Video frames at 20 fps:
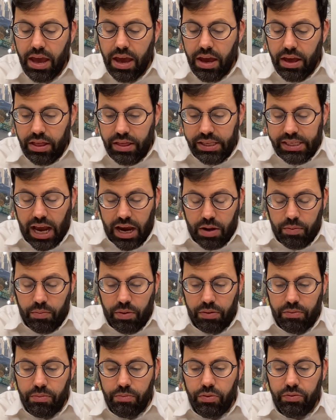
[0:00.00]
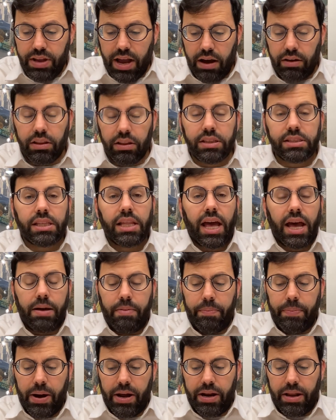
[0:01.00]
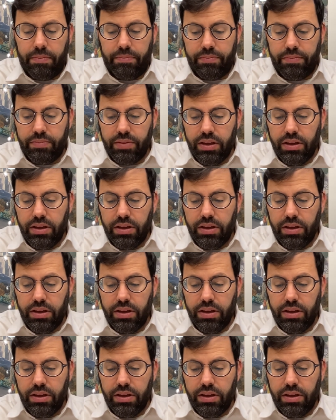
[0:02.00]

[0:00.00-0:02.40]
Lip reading: And the second, when we move down, it's lechem hapanim.